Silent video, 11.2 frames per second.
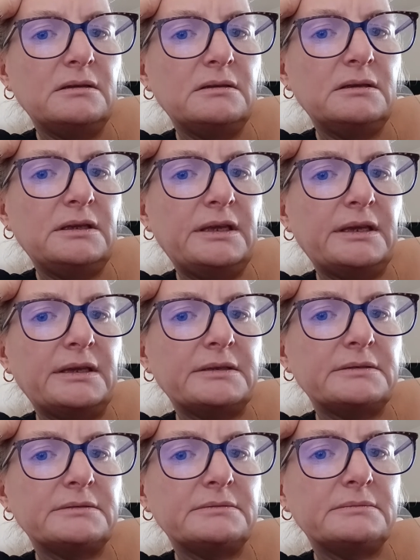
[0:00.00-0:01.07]
Yeah,
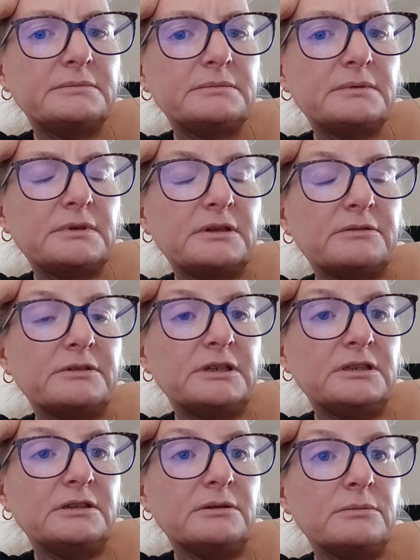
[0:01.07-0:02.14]
I don't really
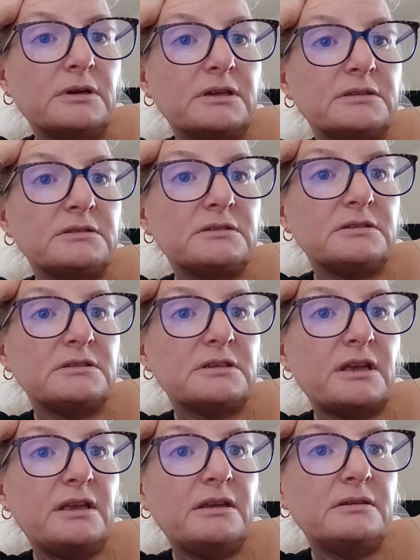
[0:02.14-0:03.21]
know what else to
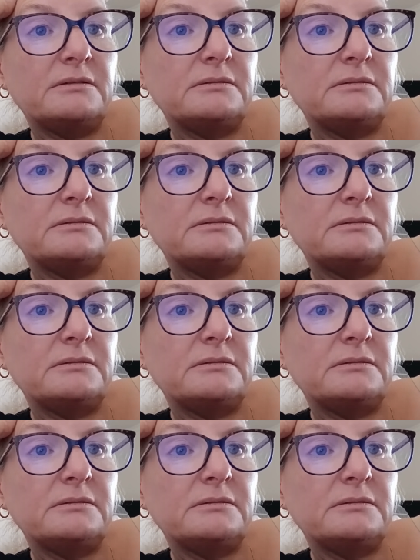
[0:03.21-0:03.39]
say.